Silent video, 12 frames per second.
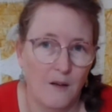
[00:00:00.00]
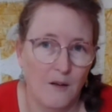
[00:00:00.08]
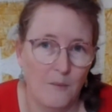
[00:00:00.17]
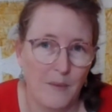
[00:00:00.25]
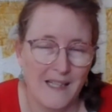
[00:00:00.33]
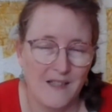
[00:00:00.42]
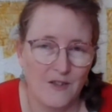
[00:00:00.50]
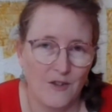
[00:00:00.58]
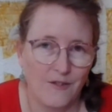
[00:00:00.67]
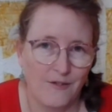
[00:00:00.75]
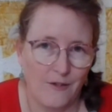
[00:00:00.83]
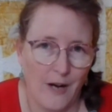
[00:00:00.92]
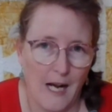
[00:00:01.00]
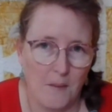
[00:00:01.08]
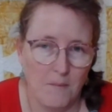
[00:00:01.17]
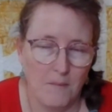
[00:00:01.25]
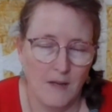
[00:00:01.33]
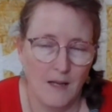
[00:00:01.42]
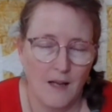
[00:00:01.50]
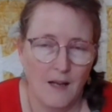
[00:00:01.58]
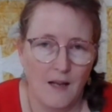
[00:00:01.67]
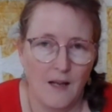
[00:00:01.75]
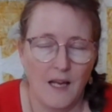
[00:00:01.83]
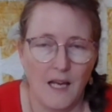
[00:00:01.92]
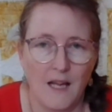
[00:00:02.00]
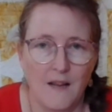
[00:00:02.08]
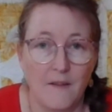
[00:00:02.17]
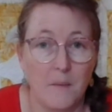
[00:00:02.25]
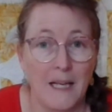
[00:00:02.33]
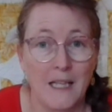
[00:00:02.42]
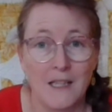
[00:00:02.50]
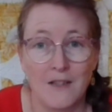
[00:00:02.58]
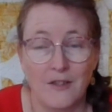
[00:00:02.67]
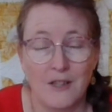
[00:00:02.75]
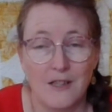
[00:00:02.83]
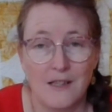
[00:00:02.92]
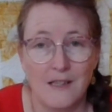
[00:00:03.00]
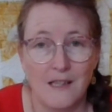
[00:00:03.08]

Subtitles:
based on a frame. And the main difference